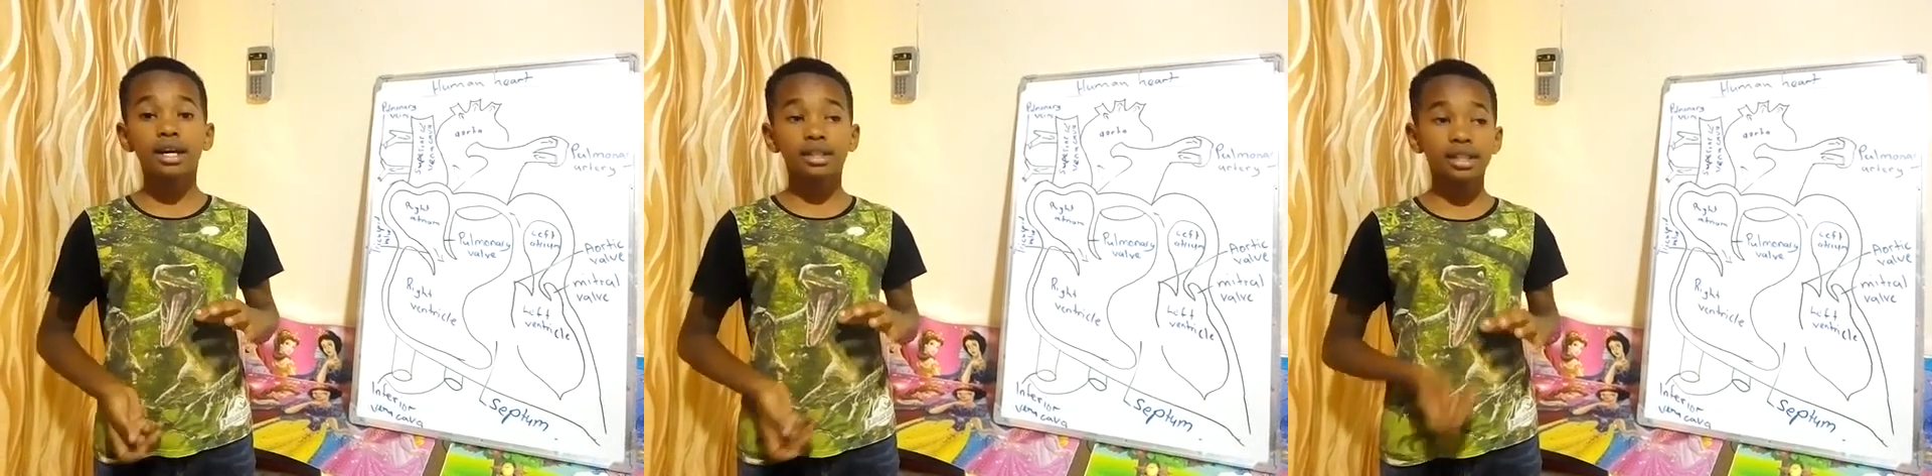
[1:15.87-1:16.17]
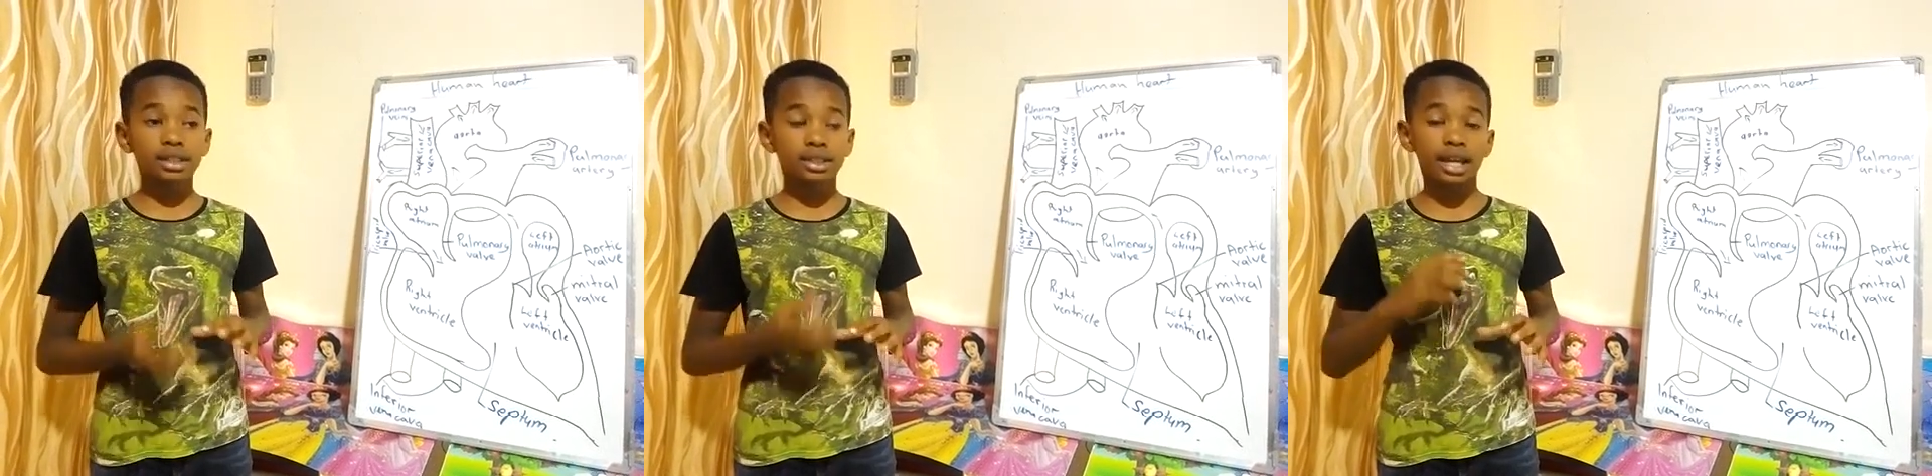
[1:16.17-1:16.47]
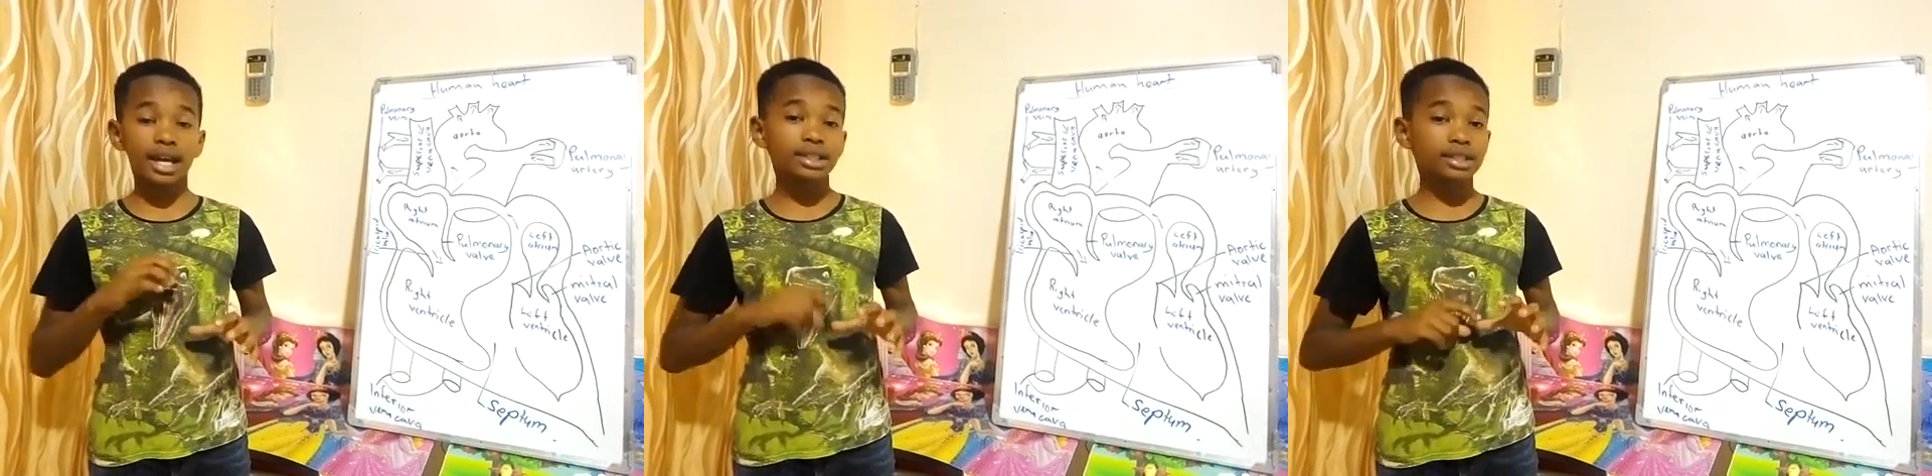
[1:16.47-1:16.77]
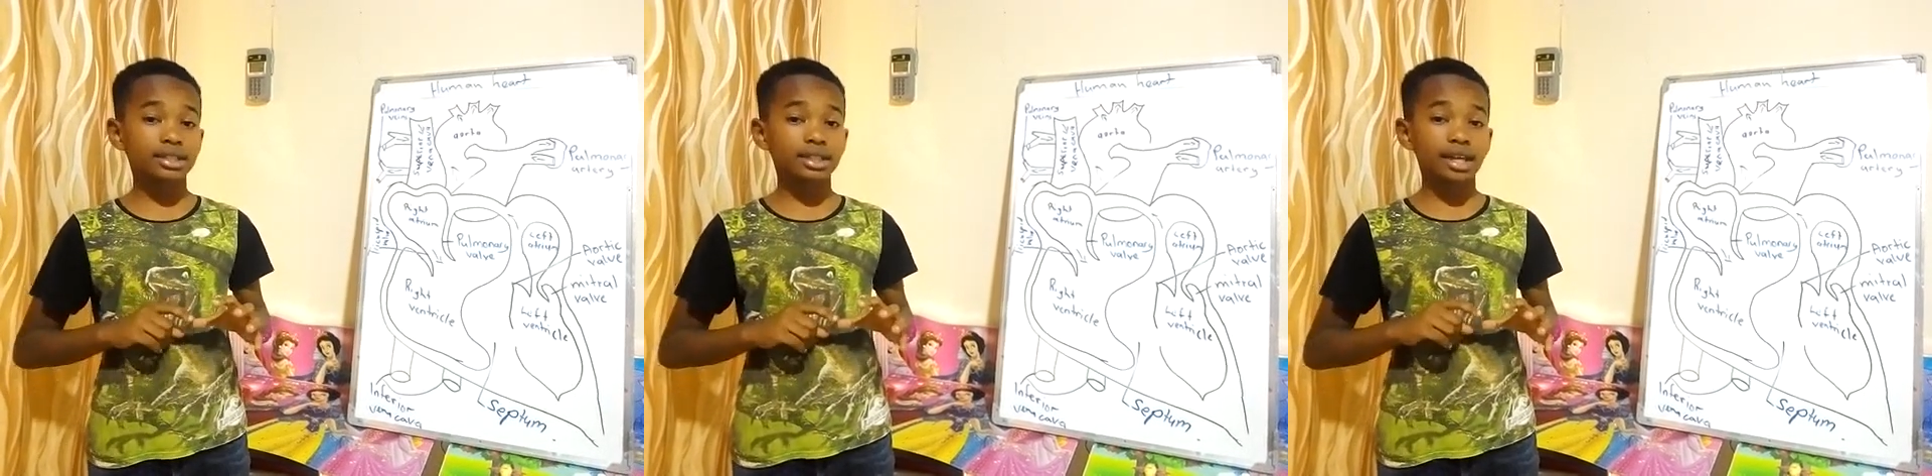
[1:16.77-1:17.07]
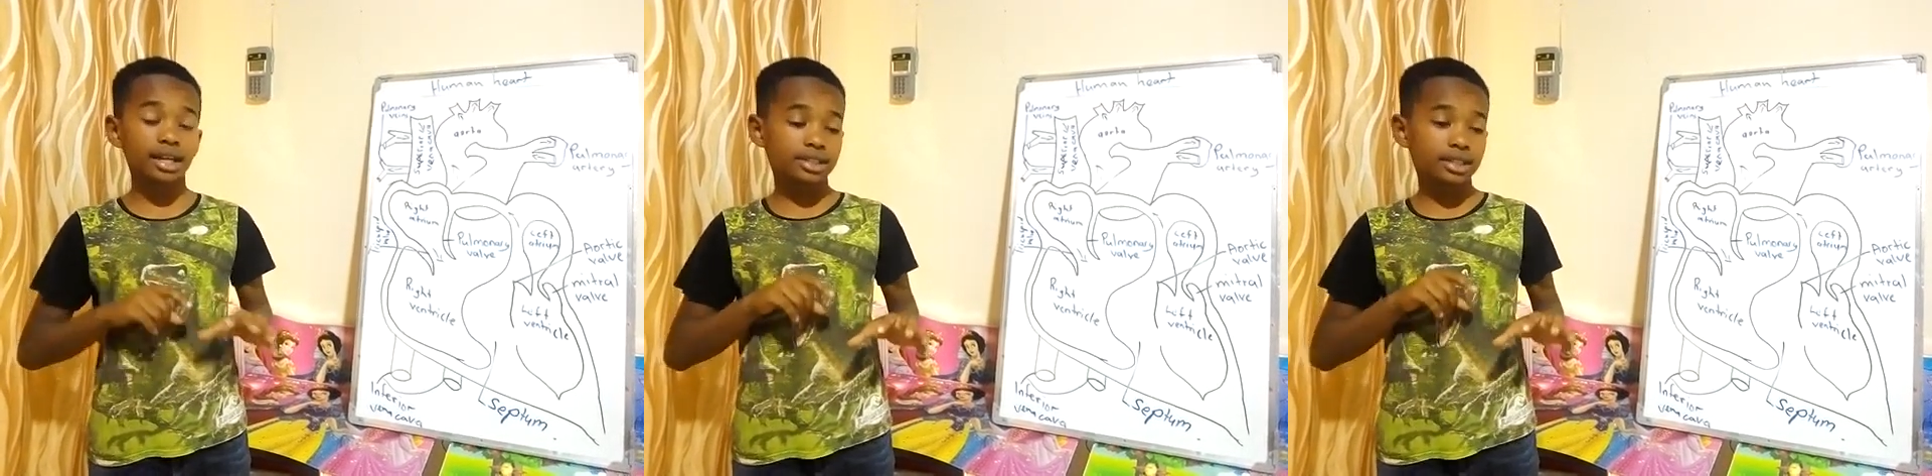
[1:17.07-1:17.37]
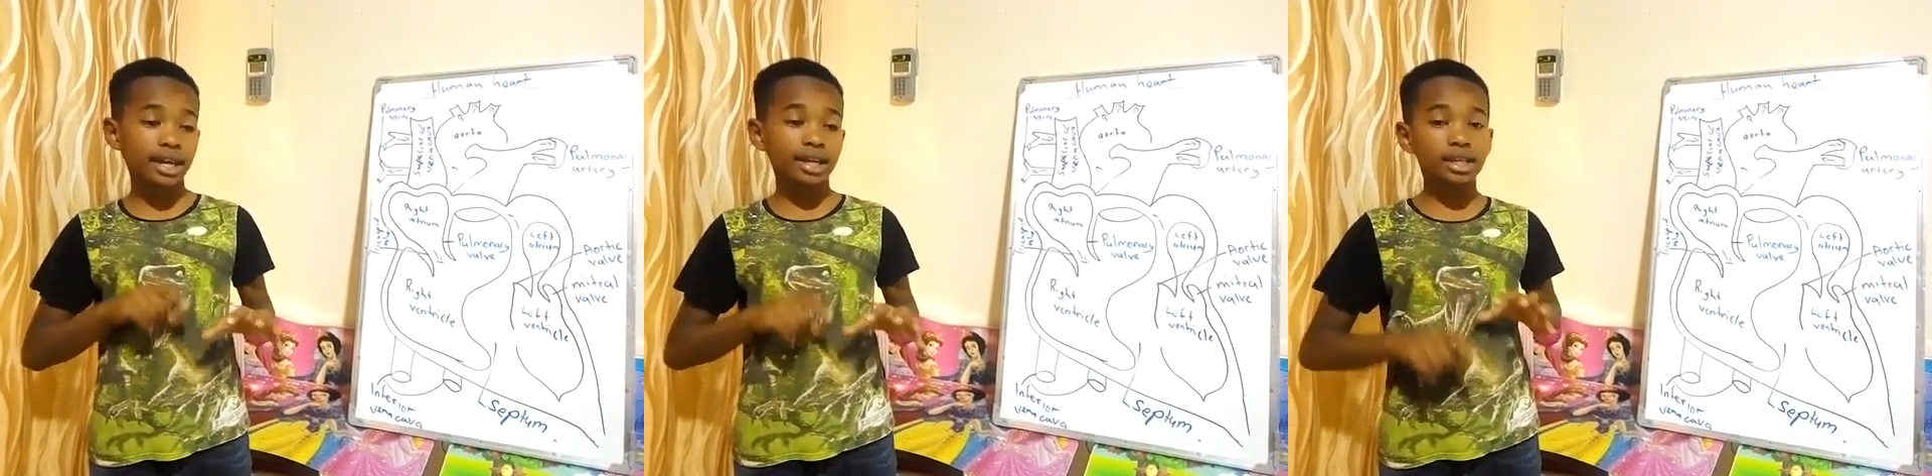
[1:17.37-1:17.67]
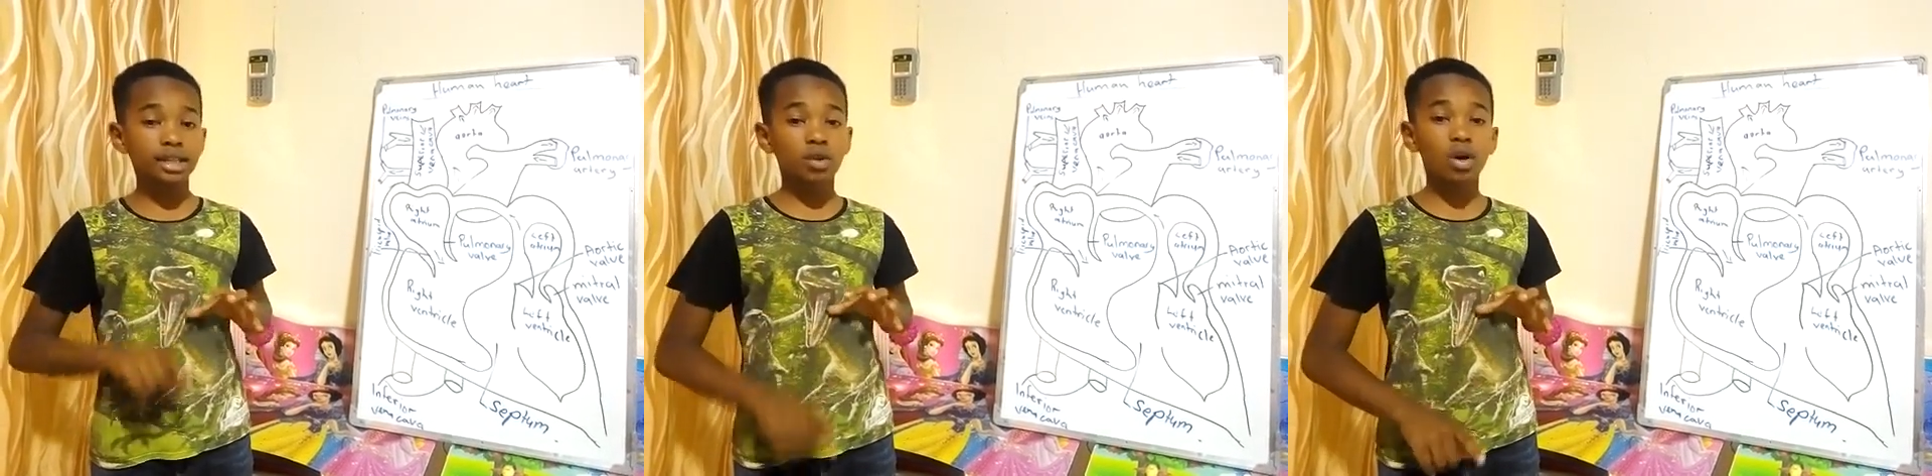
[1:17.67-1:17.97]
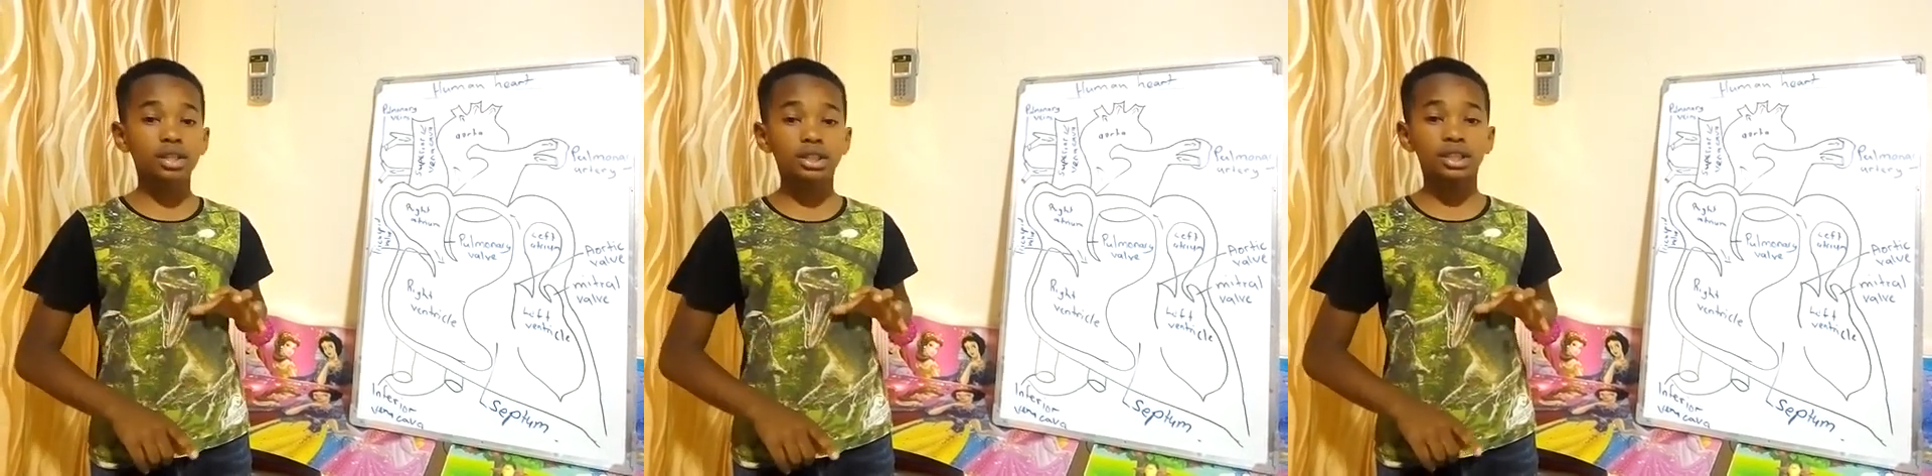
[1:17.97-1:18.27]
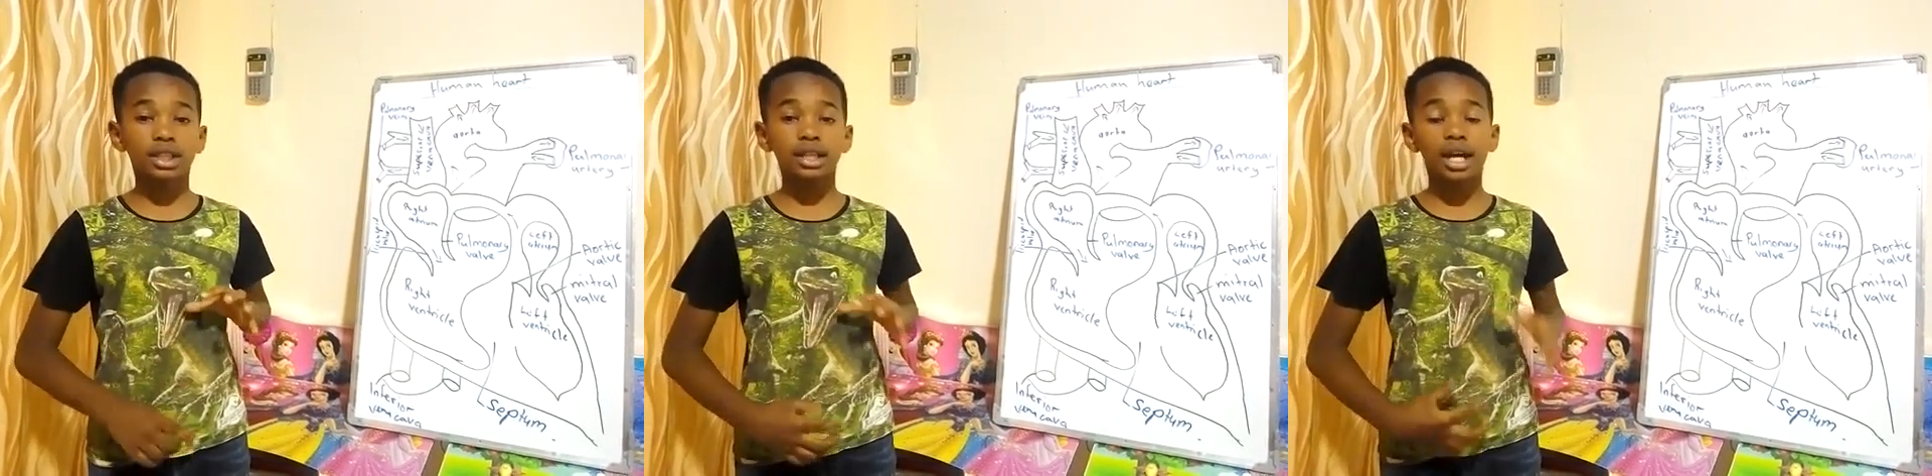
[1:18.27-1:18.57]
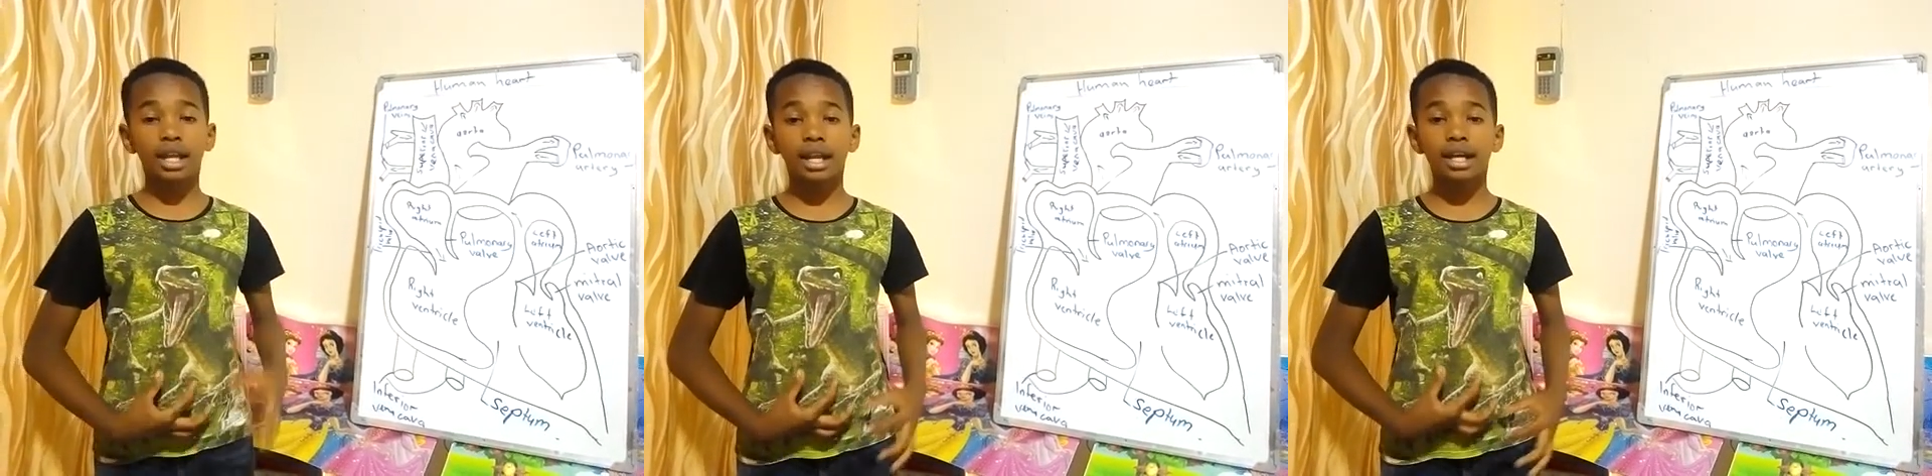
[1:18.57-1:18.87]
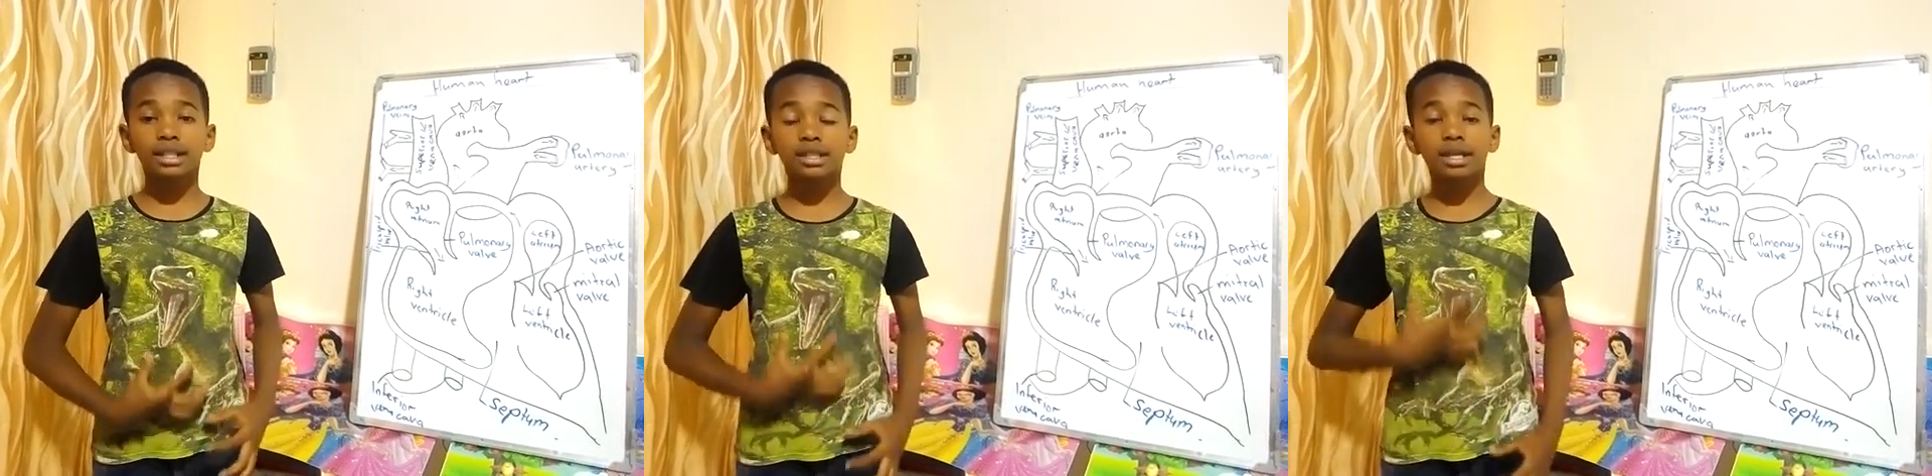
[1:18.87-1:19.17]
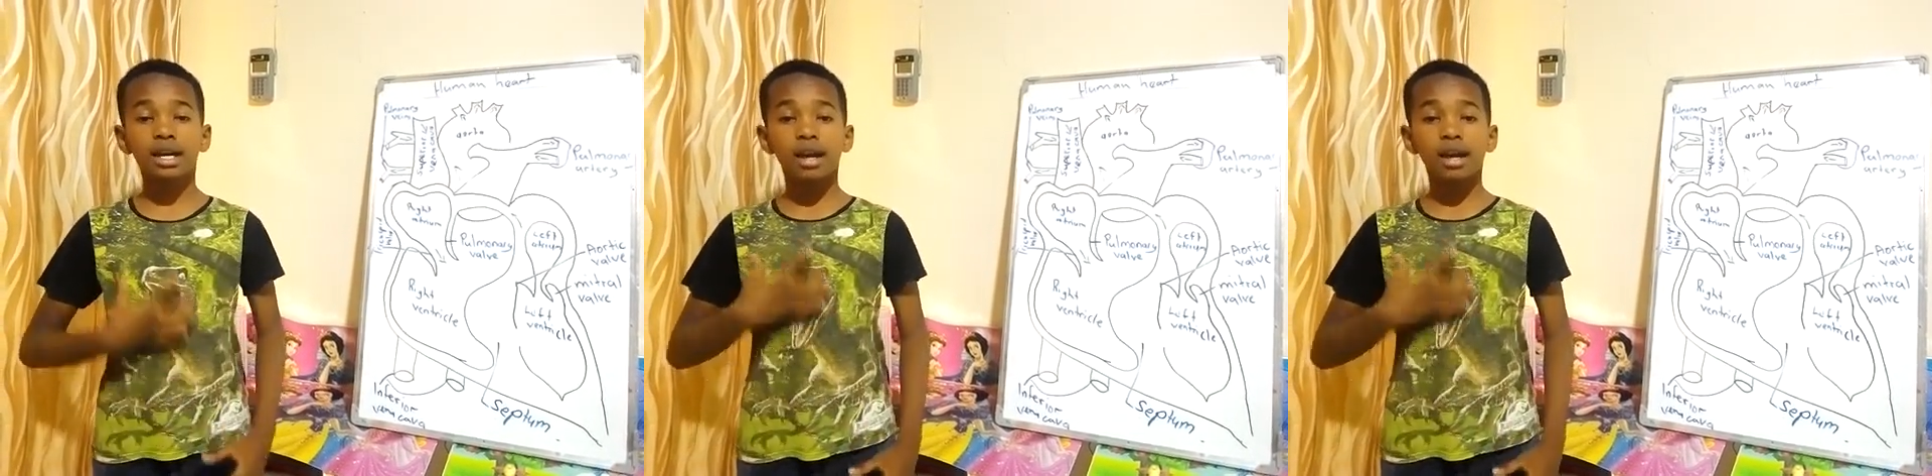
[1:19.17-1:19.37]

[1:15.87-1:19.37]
These take in oxygen and let